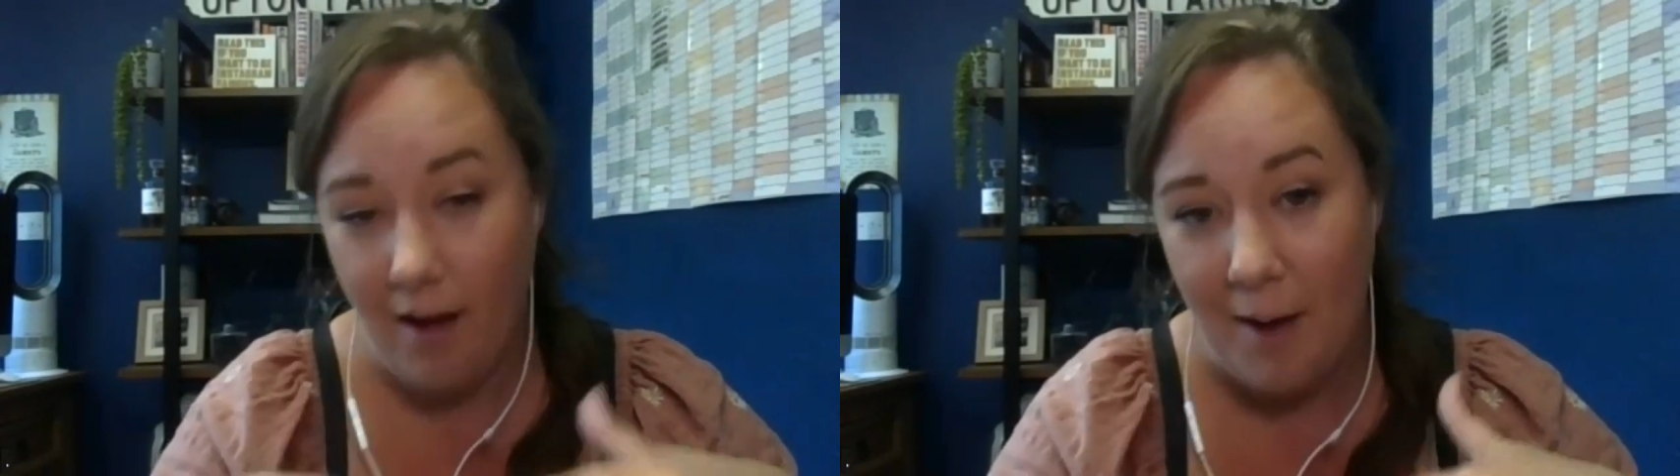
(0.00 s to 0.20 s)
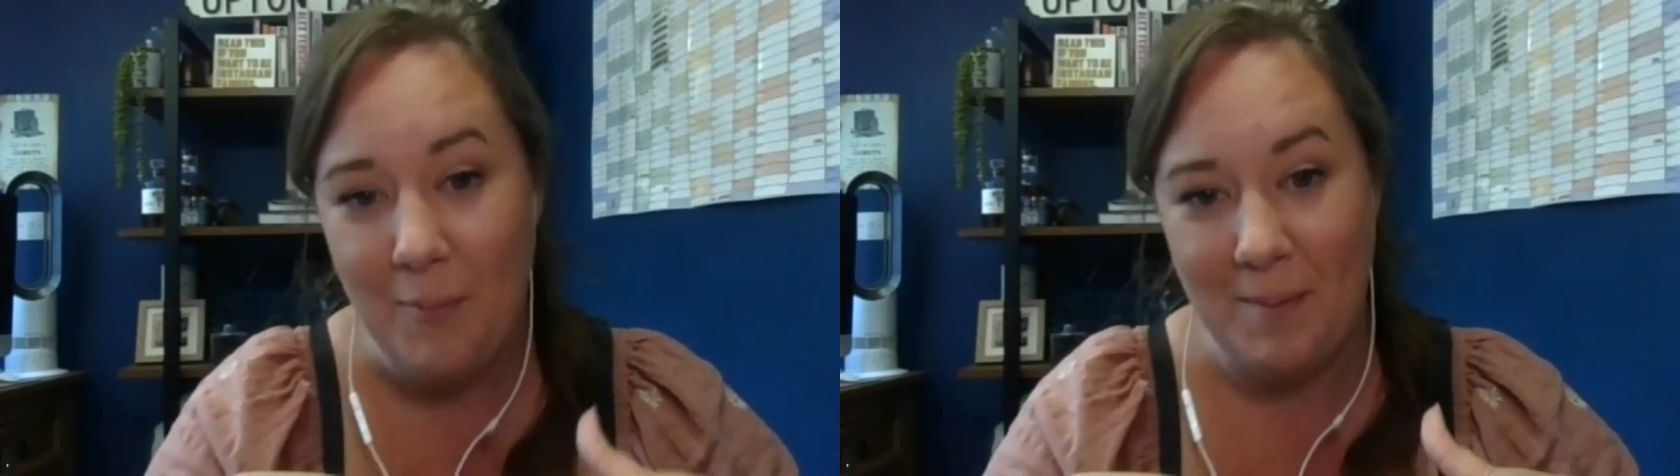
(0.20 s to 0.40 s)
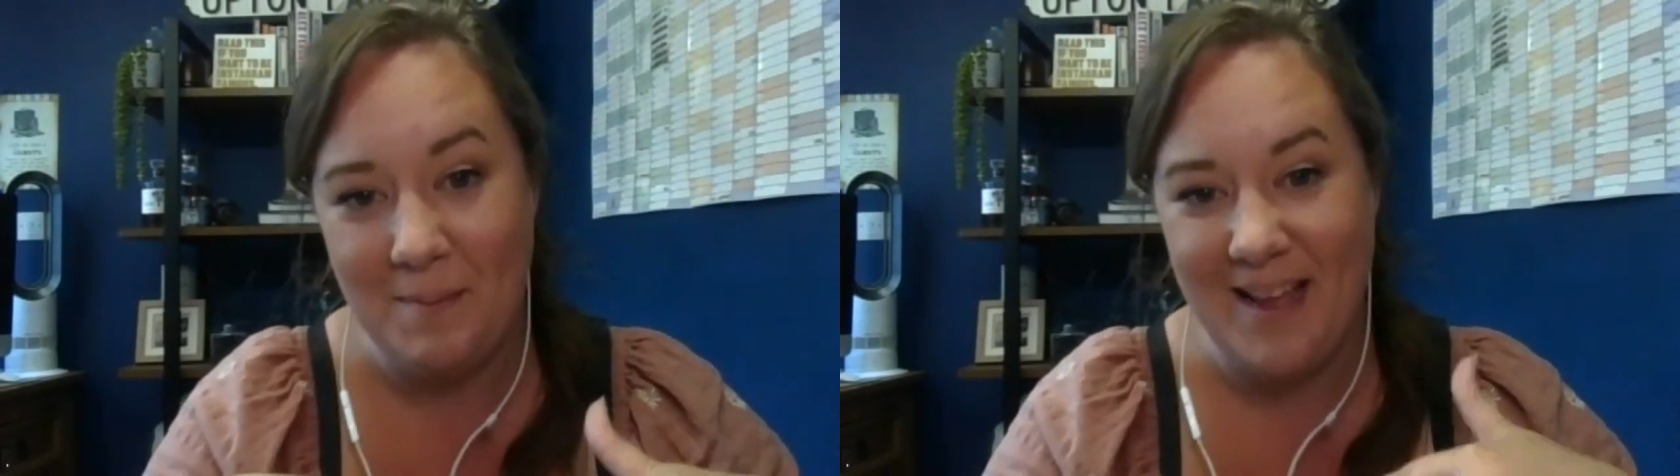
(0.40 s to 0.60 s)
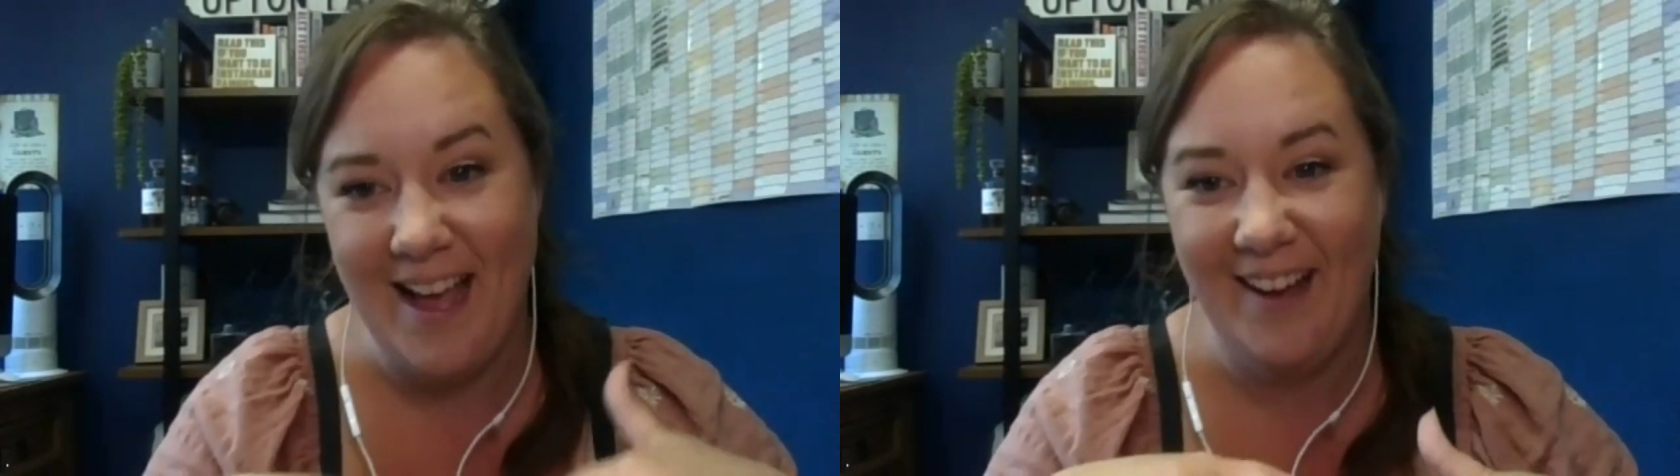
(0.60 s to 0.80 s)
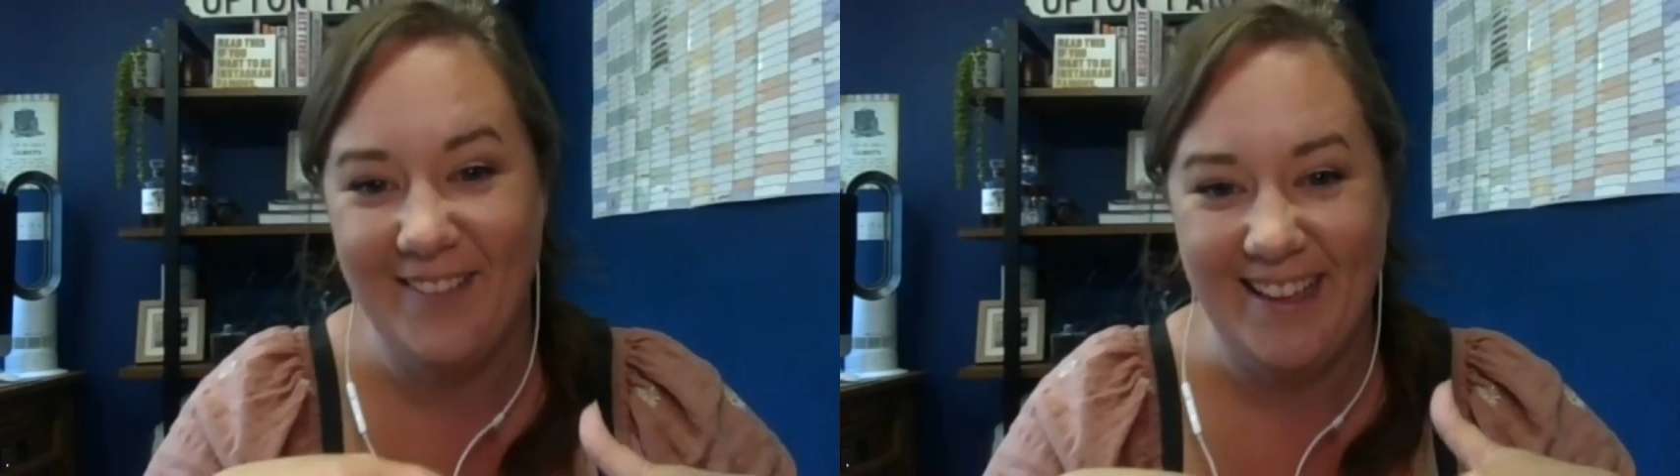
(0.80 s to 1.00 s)
I probably
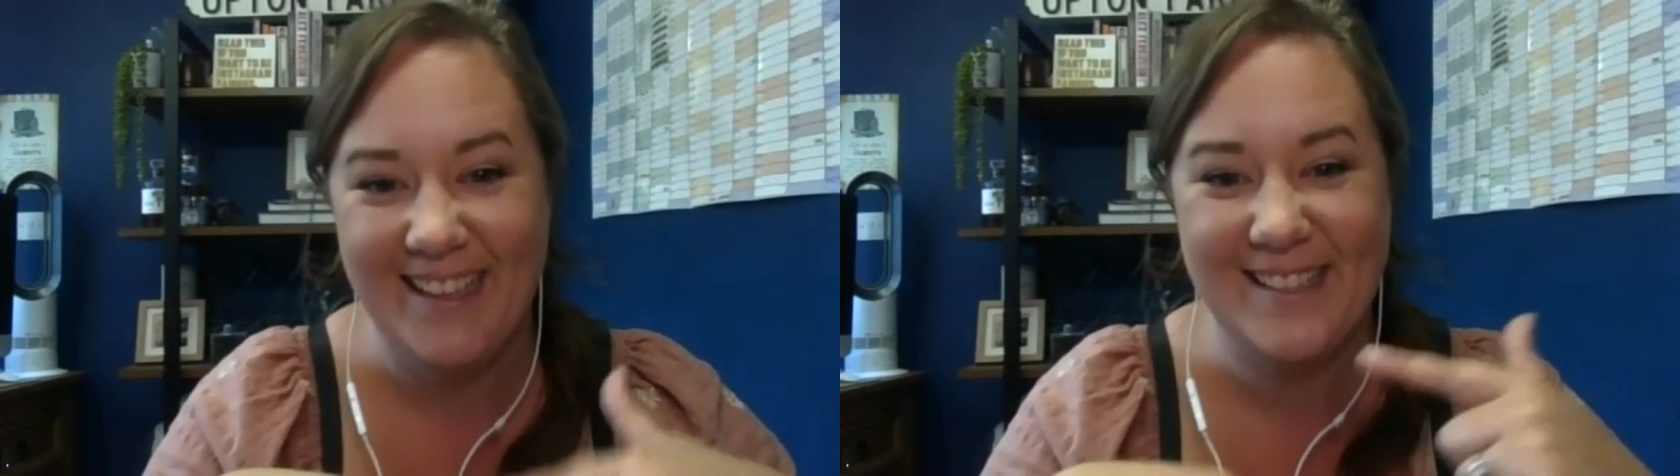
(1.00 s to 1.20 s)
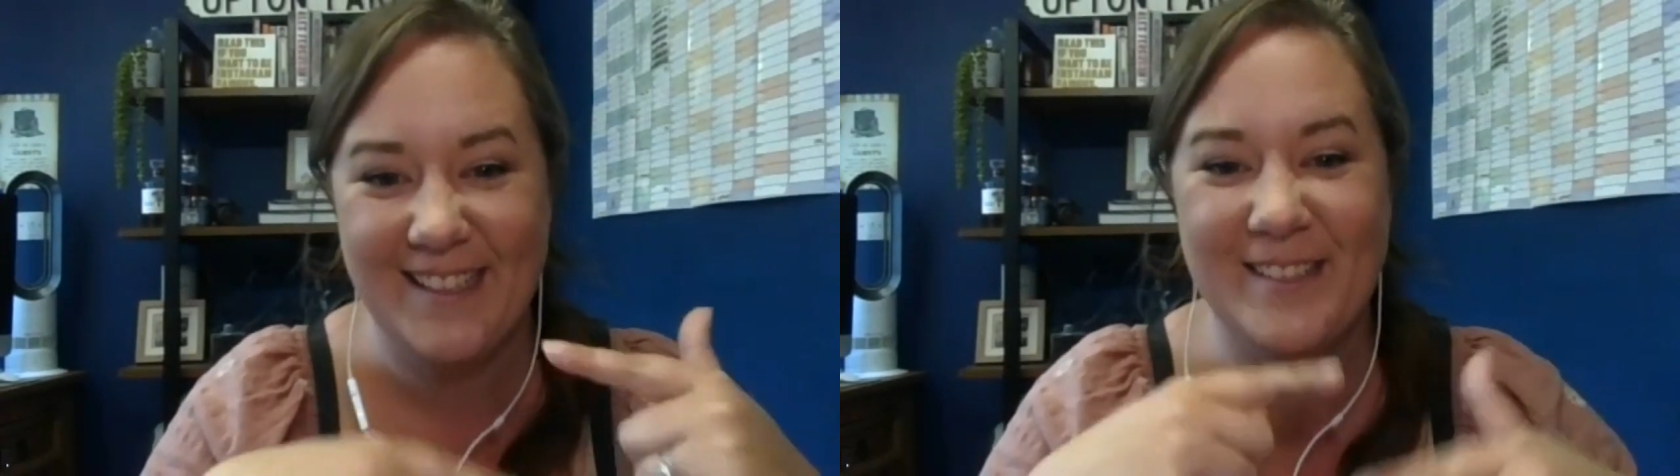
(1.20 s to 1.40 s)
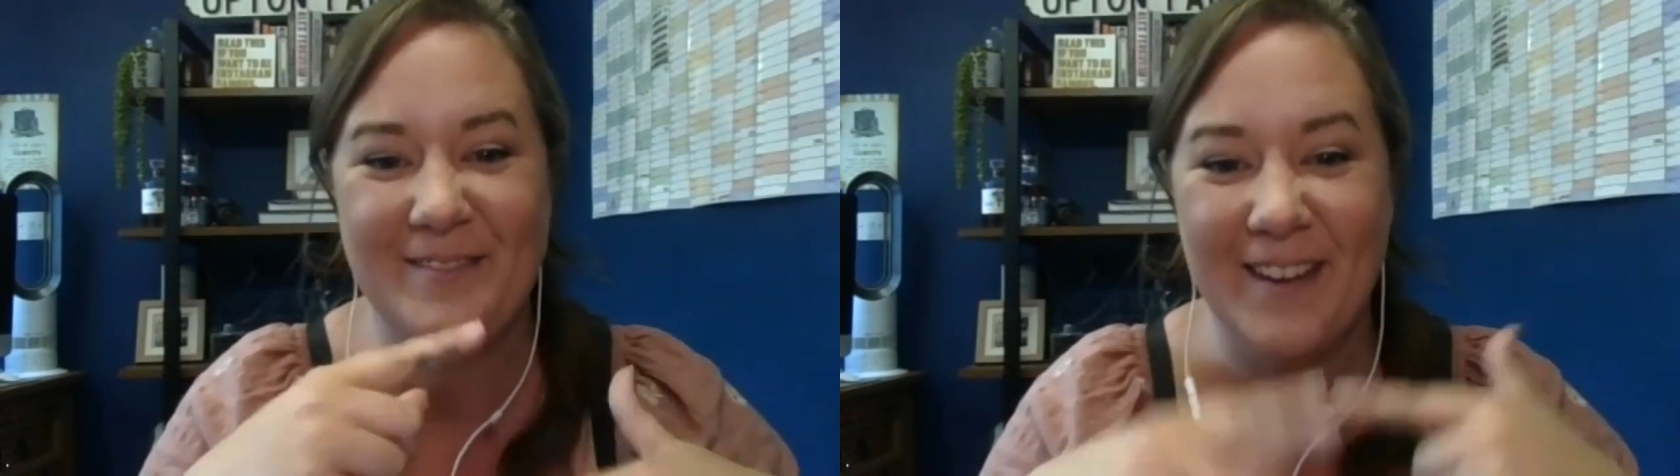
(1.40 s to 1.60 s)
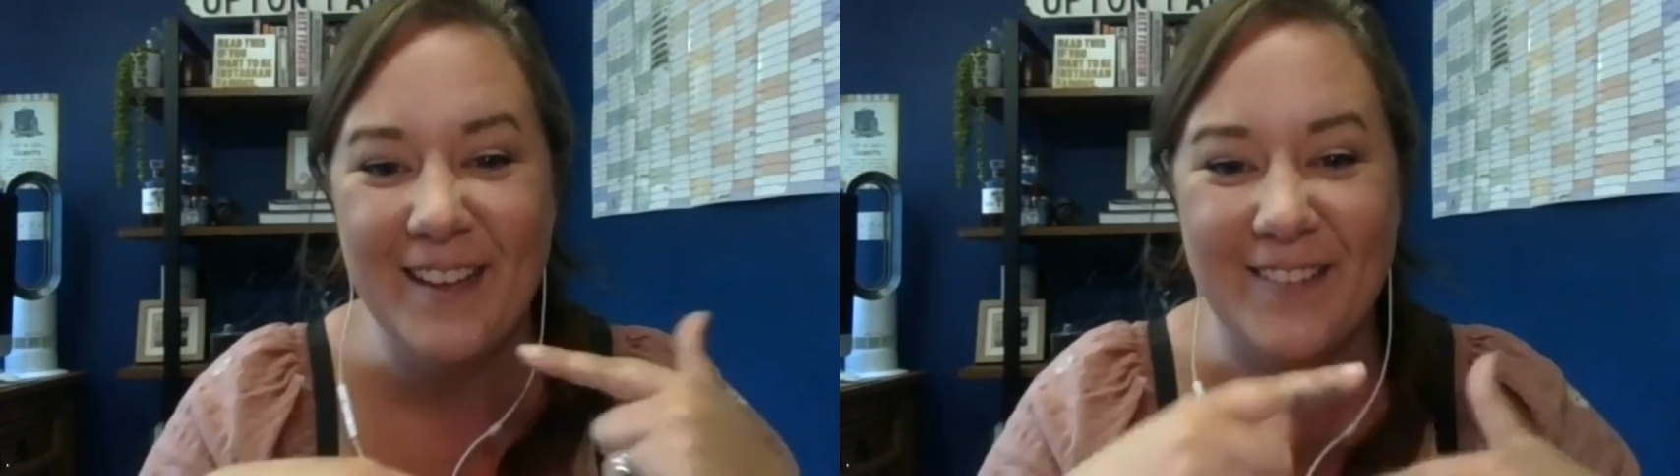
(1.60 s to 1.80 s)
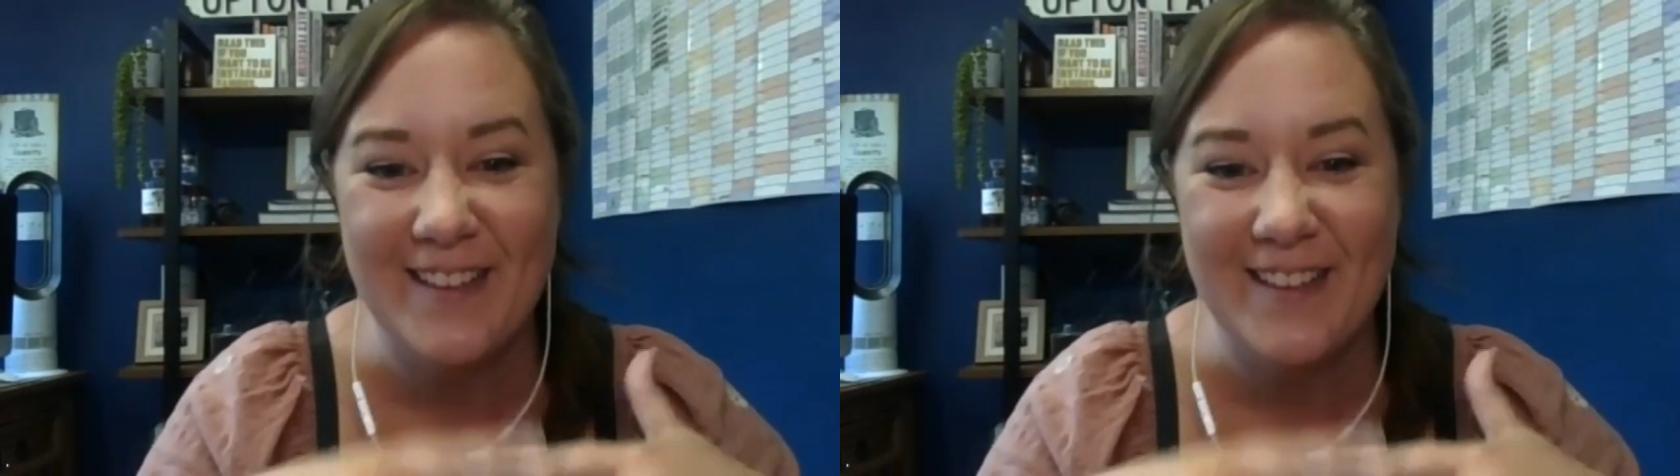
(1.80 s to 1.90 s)
have it. So it's one of the